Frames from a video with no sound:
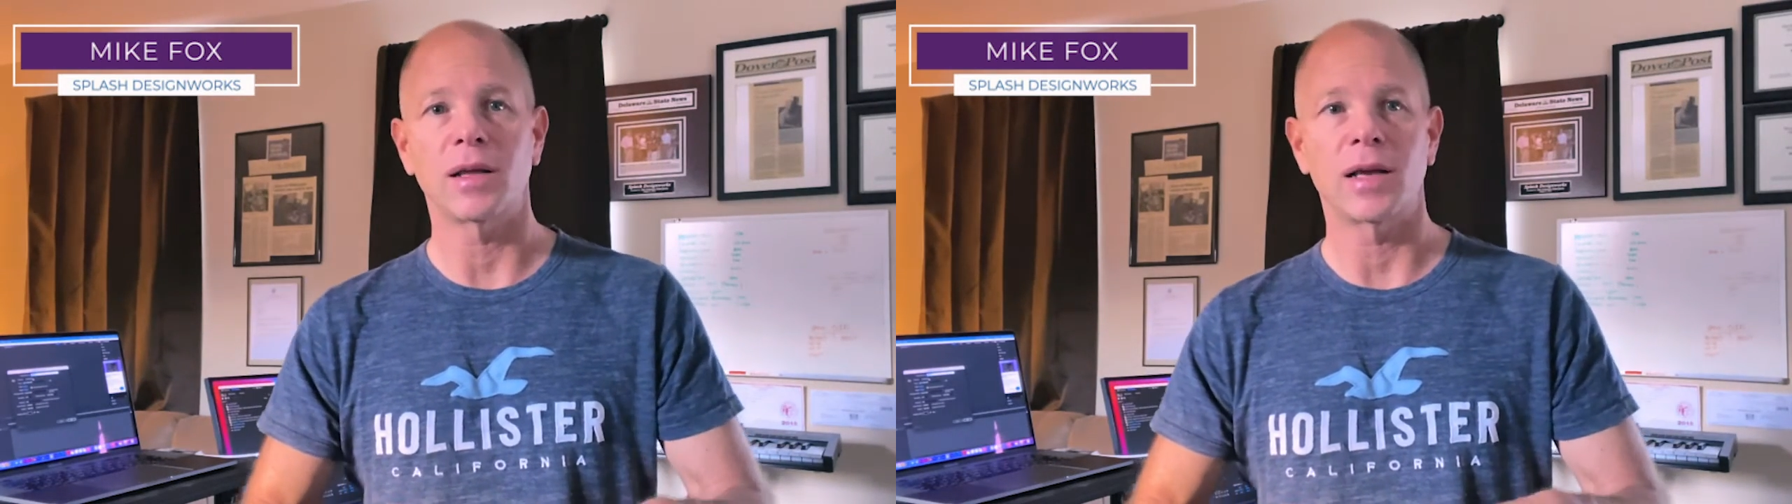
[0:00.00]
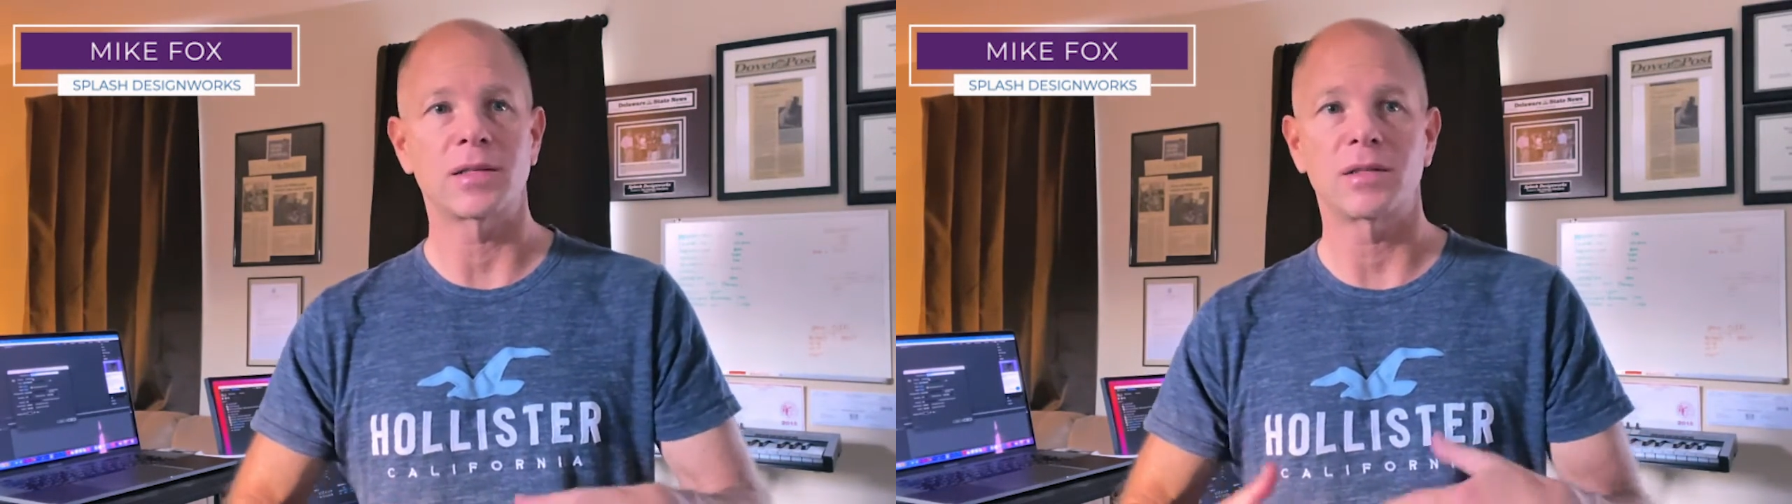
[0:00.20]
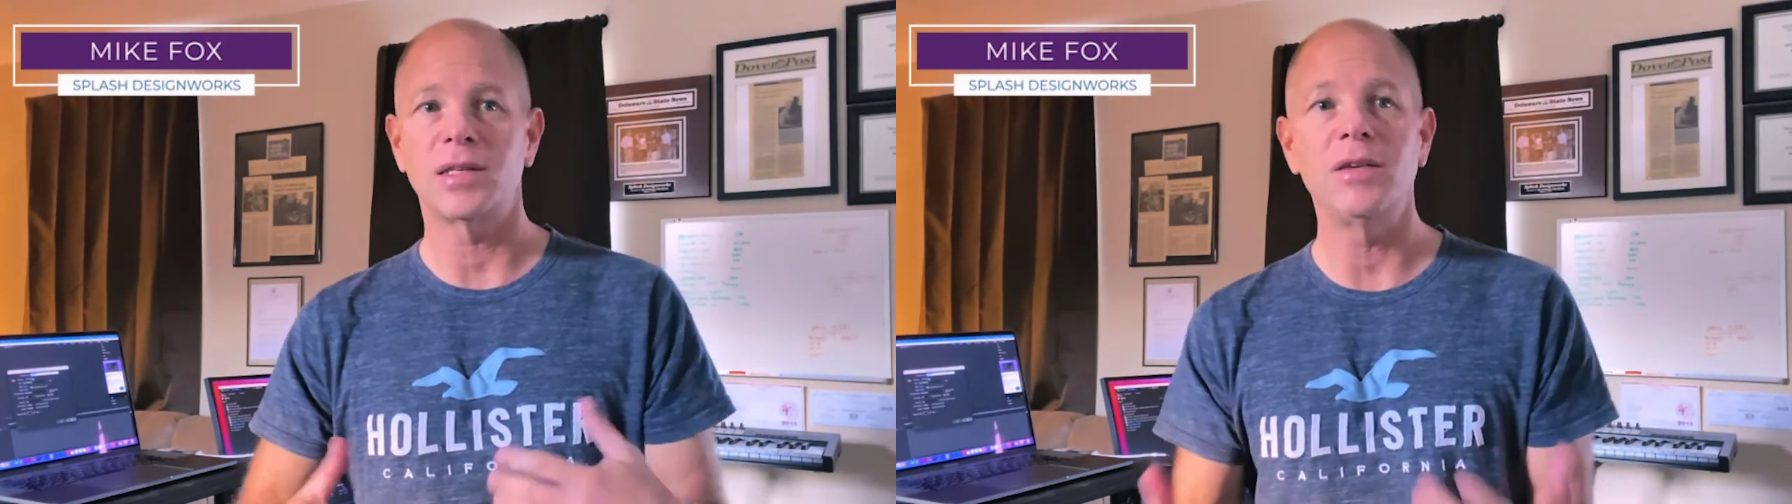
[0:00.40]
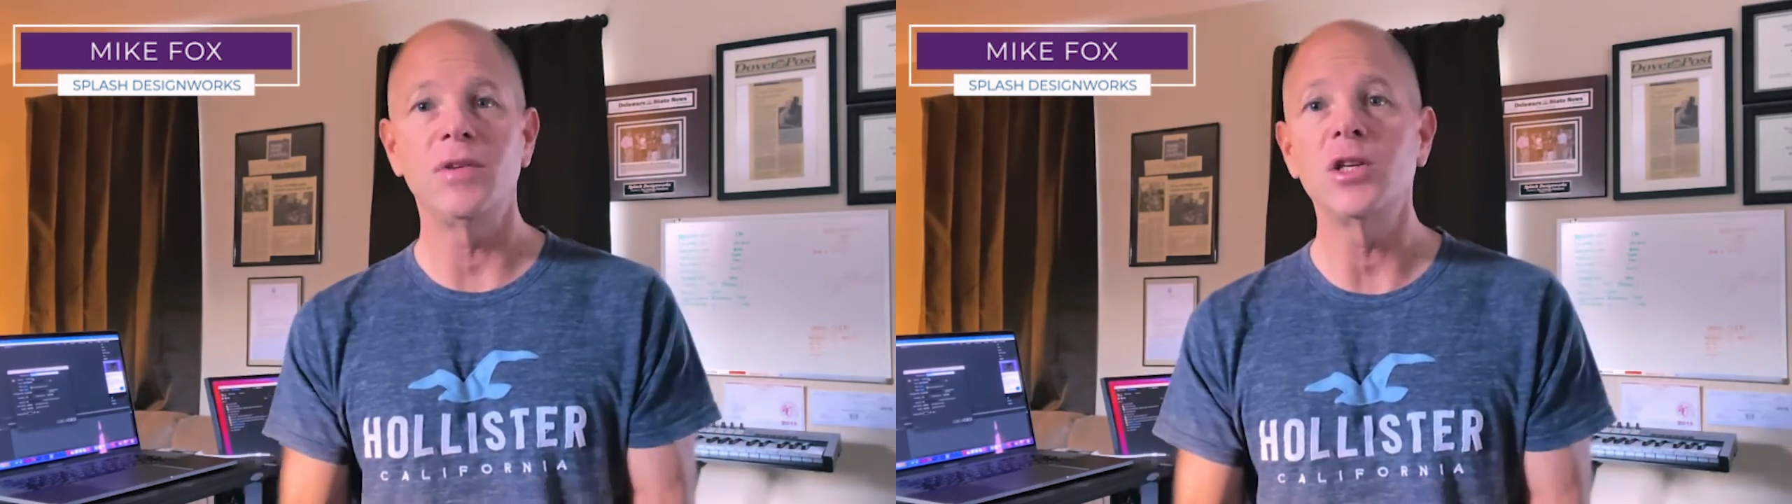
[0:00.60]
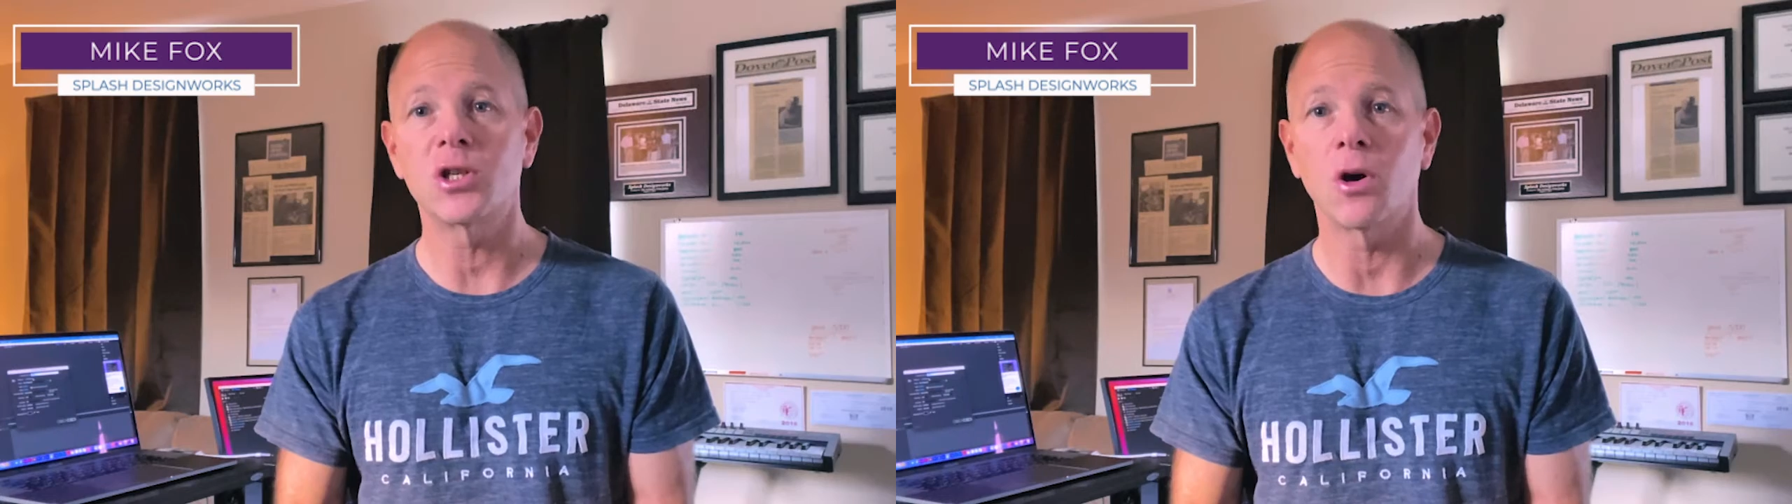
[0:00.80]
as a
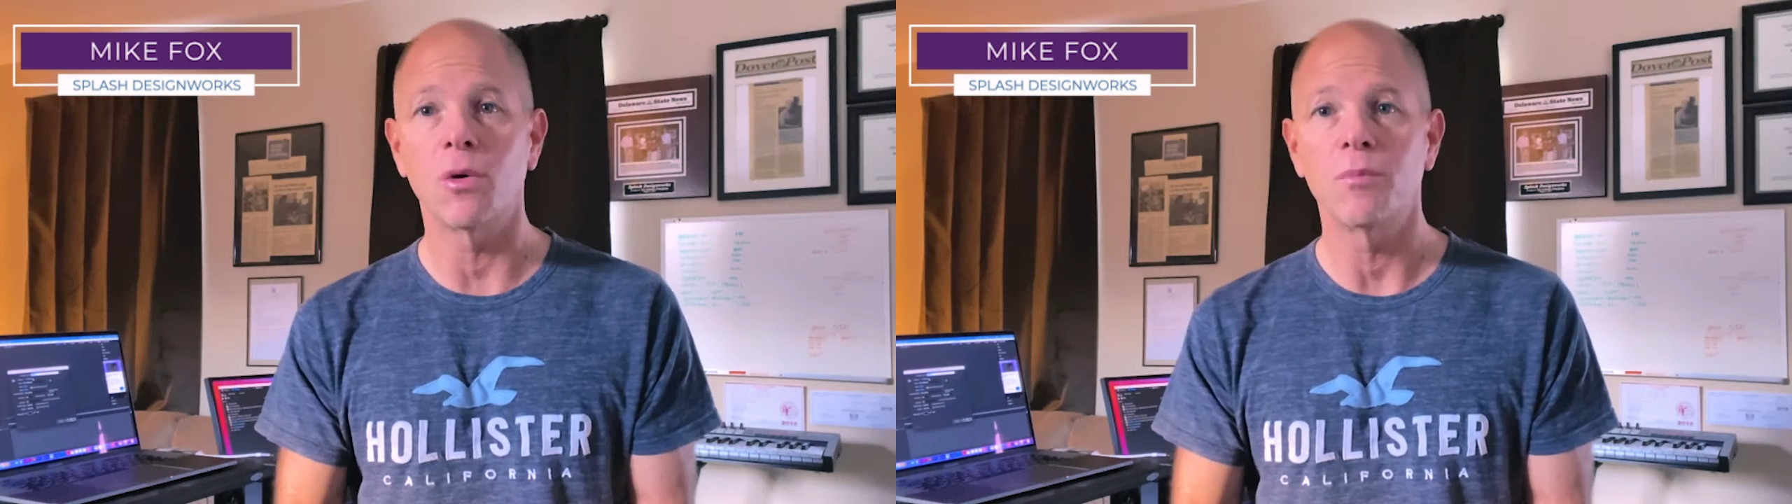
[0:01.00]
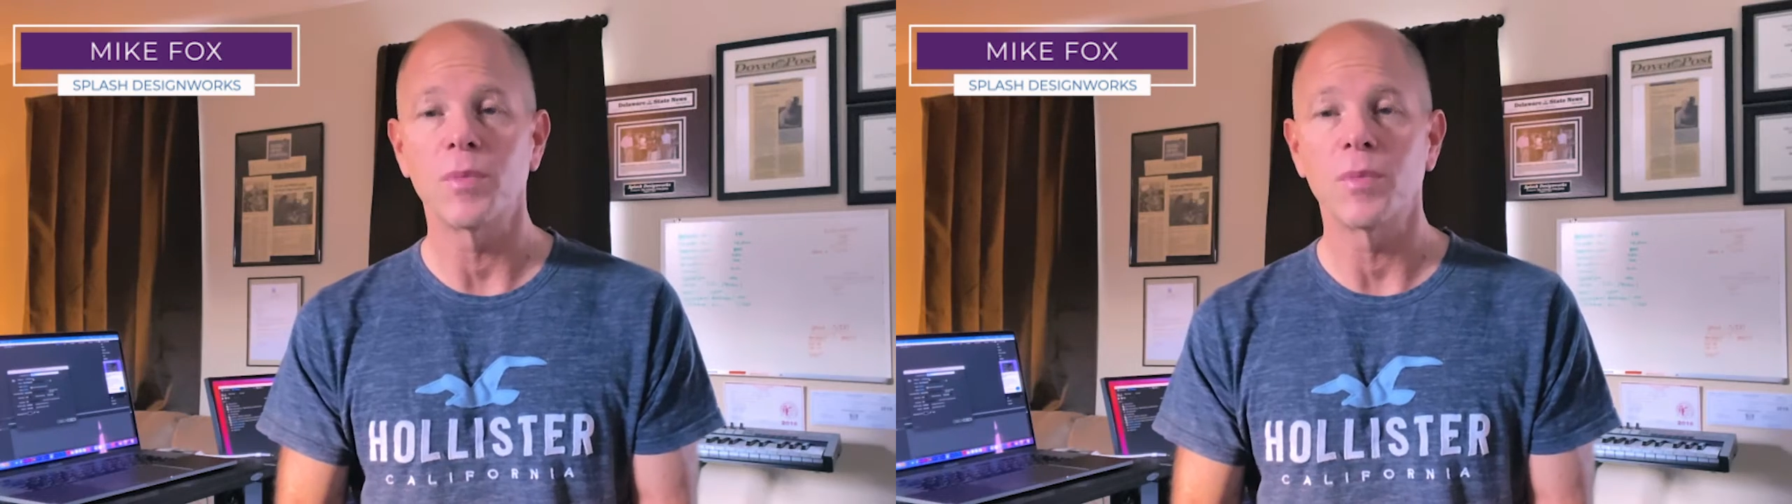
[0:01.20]
TV show